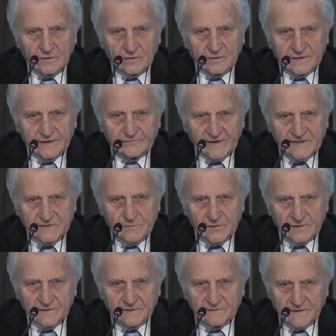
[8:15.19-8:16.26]

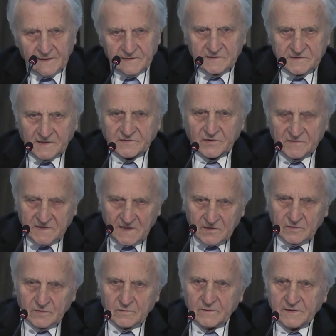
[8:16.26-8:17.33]
investment that is
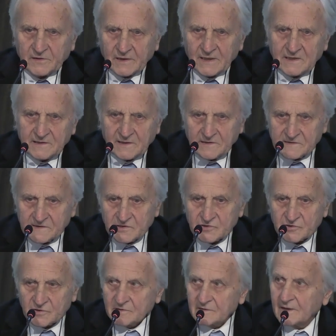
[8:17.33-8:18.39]
associated with the green
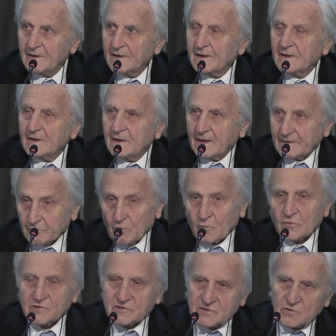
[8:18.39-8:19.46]
transition, and
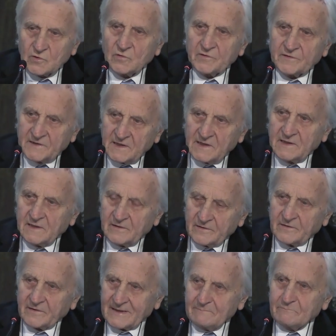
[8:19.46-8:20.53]
also the
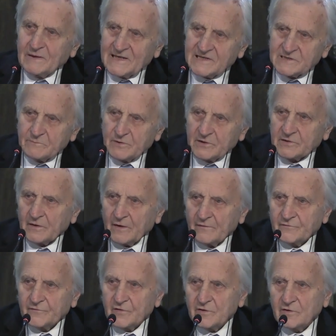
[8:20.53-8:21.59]
replacement of
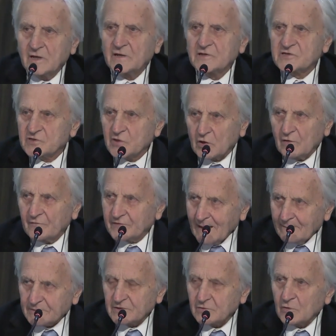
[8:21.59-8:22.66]
the stock of
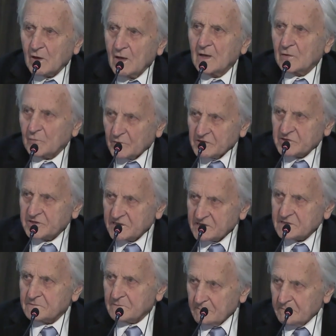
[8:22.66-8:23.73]
capital, which is
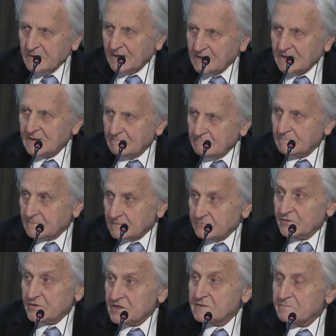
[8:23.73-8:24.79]

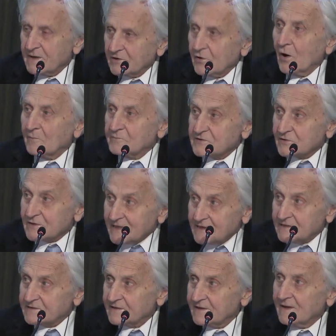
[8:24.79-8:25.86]
made
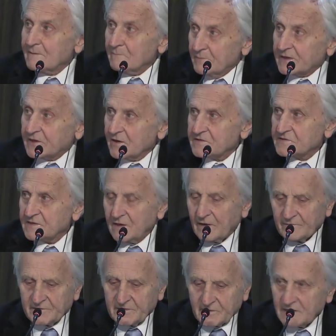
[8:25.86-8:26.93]
obsolete because of
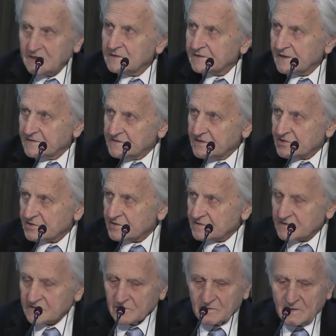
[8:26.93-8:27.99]
the green transition.
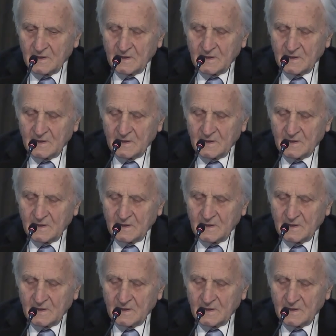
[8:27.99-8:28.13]
So